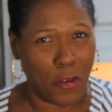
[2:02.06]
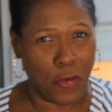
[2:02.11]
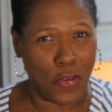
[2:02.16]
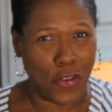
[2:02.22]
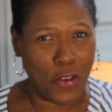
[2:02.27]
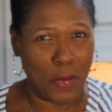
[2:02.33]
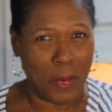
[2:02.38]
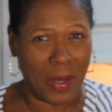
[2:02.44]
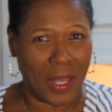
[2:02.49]
a
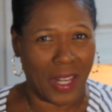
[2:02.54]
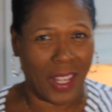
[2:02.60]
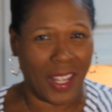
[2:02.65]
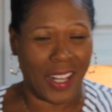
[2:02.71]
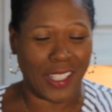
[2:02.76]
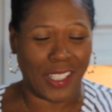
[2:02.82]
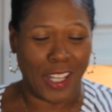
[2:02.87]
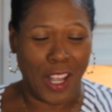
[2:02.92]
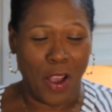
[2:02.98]
few
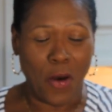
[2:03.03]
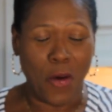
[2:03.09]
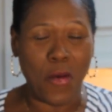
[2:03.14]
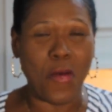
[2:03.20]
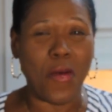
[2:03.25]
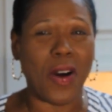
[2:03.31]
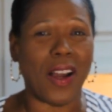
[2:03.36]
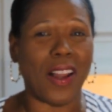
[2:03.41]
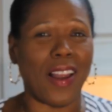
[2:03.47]
minutes
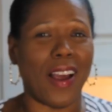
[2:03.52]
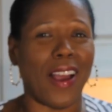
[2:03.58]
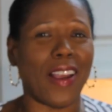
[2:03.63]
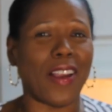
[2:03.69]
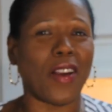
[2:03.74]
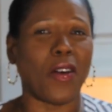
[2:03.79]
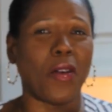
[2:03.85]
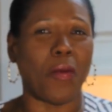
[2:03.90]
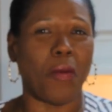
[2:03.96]
while
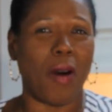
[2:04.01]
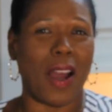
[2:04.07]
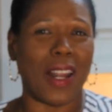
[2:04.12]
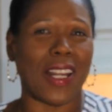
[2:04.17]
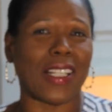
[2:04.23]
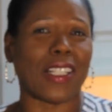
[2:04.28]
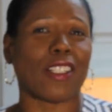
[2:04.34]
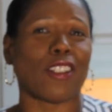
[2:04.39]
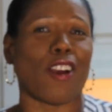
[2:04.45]
I go on
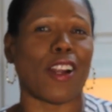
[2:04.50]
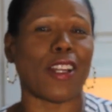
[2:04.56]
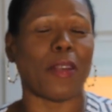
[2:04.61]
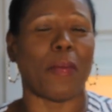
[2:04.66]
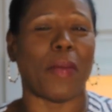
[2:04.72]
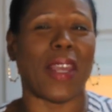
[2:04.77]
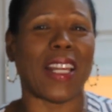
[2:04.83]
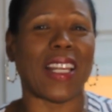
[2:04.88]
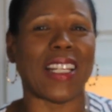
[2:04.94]
and start to
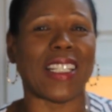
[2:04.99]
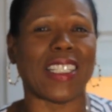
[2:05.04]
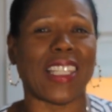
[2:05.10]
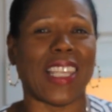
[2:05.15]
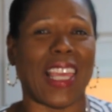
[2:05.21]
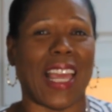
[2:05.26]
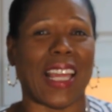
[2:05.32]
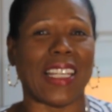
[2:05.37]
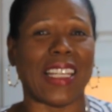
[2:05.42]
make this
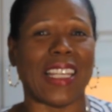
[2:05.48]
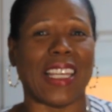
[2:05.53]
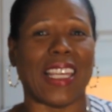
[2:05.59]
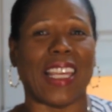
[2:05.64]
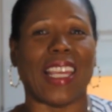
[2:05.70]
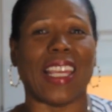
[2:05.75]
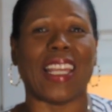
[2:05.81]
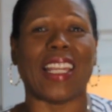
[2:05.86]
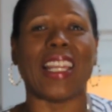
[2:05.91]
candy
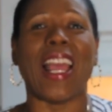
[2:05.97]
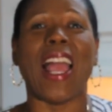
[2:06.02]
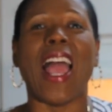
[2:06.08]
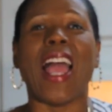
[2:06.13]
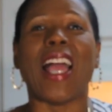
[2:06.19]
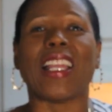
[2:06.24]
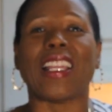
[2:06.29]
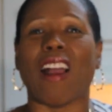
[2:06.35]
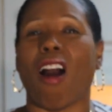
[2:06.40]
cane
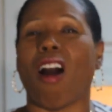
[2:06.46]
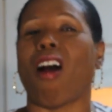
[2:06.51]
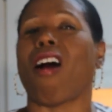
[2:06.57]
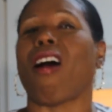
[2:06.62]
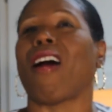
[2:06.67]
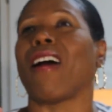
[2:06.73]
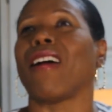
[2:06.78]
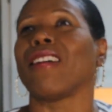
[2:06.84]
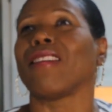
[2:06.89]

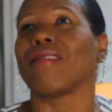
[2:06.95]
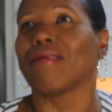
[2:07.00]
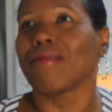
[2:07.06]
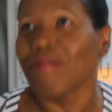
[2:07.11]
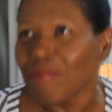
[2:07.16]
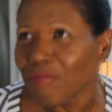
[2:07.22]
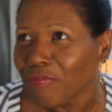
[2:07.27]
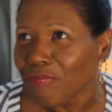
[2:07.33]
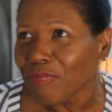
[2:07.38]
or
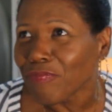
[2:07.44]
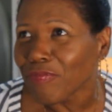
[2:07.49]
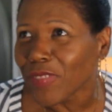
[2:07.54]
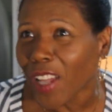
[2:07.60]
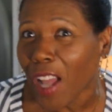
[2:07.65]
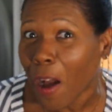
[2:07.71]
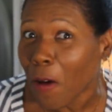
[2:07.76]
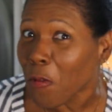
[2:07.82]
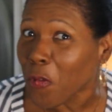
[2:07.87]

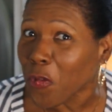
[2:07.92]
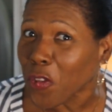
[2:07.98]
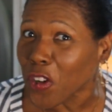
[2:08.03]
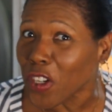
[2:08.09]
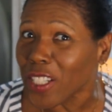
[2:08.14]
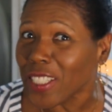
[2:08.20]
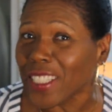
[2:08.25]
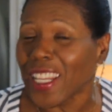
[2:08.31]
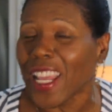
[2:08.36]

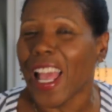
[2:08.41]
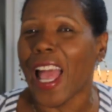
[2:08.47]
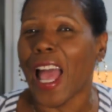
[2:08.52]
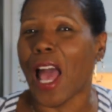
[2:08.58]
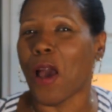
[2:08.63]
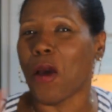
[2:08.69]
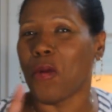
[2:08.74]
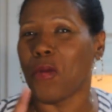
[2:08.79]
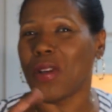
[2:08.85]
comfort,
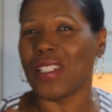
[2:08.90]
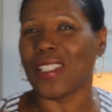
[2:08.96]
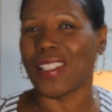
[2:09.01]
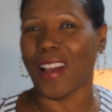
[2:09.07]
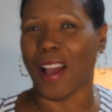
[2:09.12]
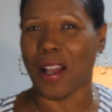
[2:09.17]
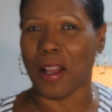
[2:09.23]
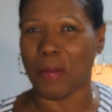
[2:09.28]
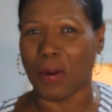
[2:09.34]
and we'll
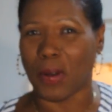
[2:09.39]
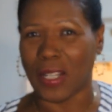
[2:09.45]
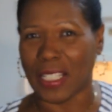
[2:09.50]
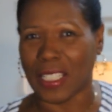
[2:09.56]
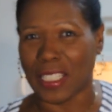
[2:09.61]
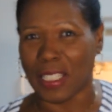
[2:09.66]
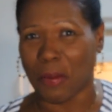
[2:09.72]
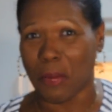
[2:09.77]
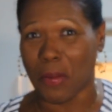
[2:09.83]
talk about
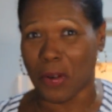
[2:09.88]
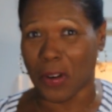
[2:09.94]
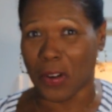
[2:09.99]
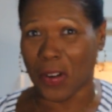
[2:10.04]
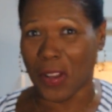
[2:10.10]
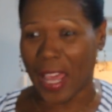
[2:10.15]
it some more.